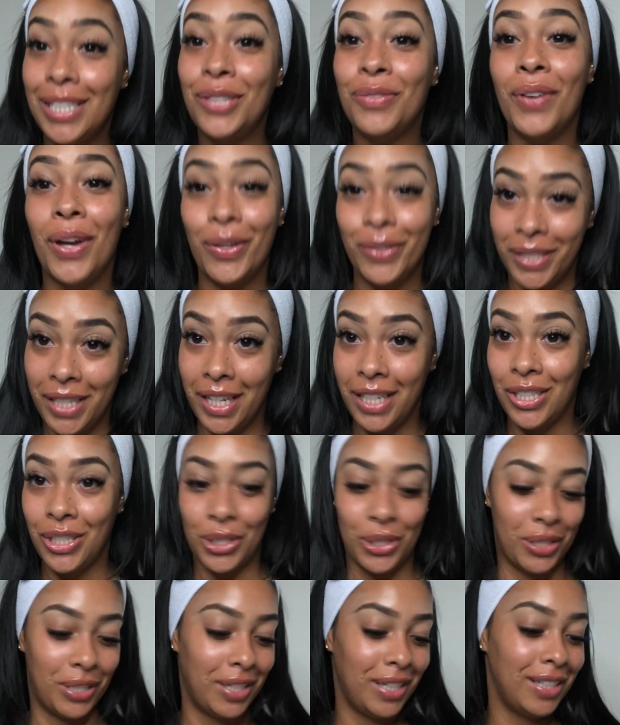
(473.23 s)

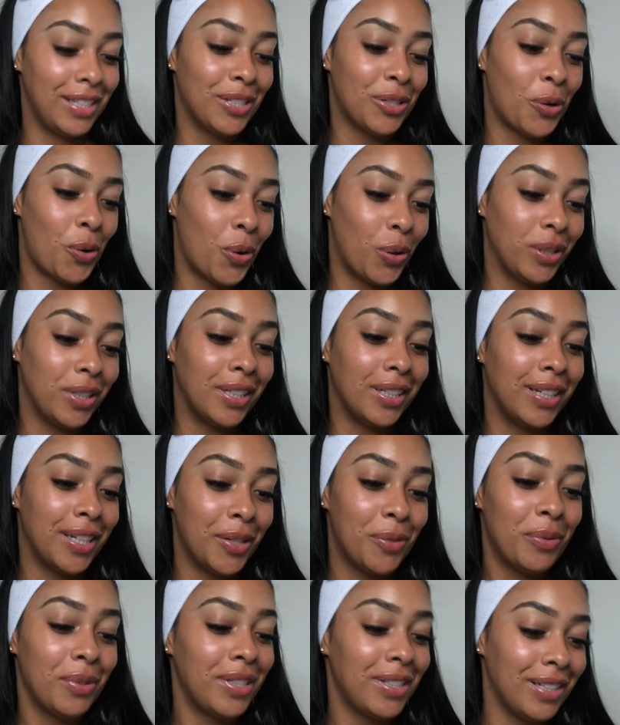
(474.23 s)
foundation is called the
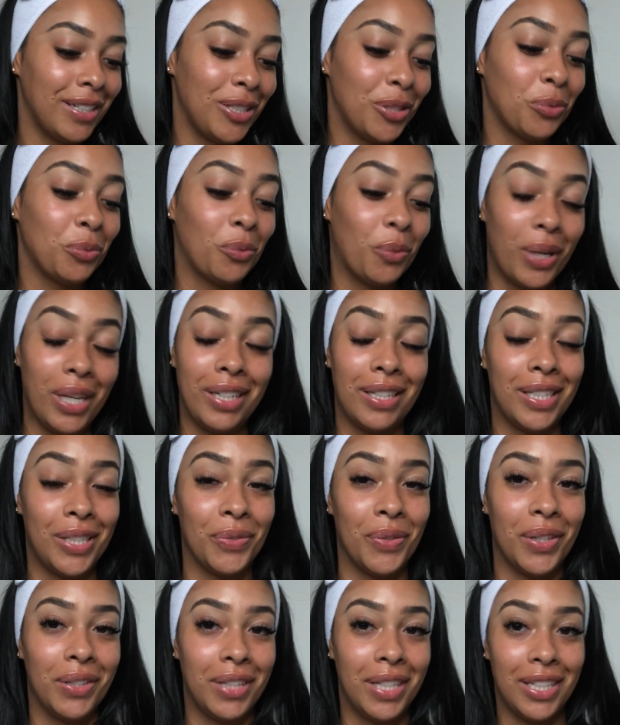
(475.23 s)
Liquid Touch Weightless
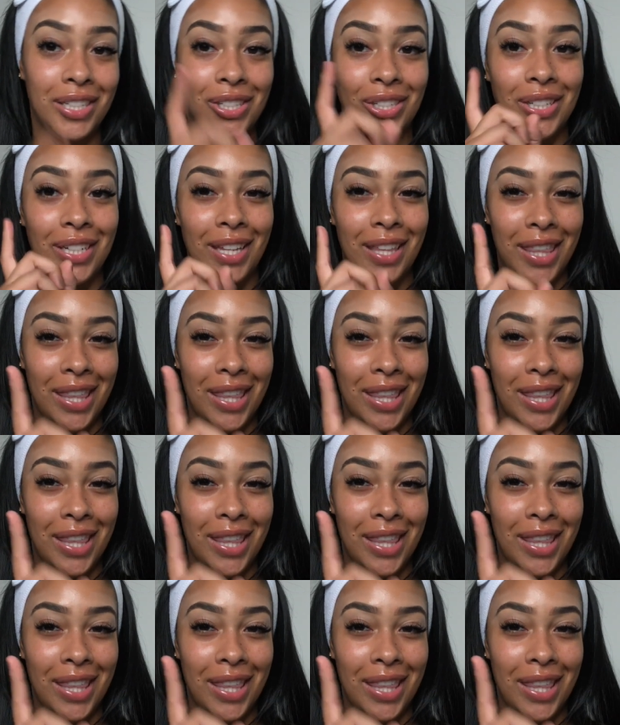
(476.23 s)
Foundation.